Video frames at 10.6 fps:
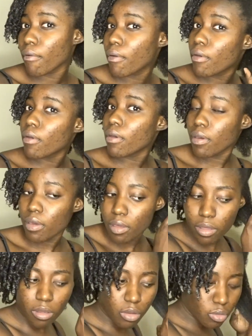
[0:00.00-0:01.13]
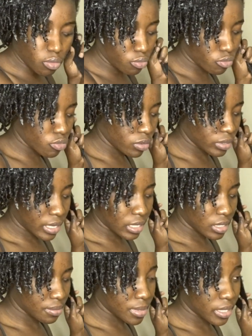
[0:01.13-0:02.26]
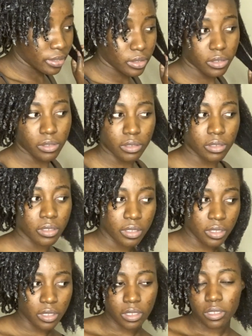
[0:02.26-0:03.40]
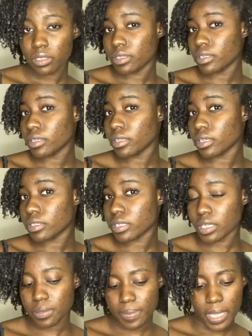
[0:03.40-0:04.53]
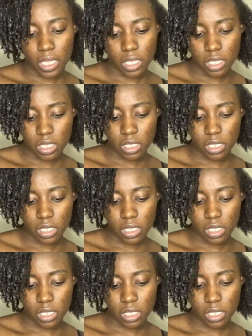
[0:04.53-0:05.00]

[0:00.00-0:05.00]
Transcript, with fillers: Oh, who texted me? Can't text back.